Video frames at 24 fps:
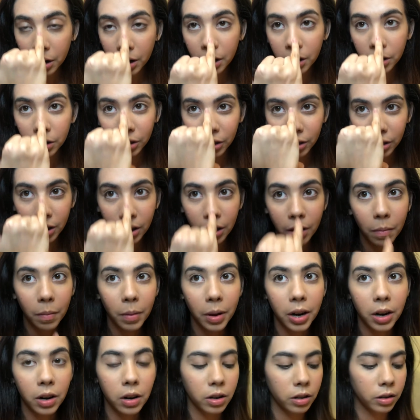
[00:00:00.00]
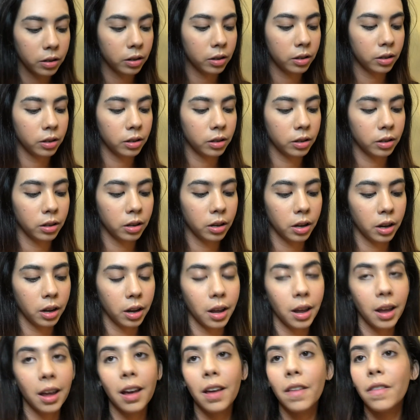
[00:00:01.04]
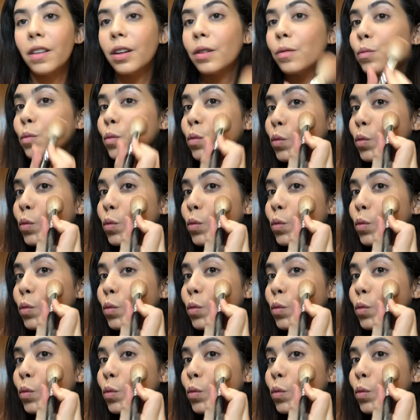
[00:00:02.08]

just in the middle, and then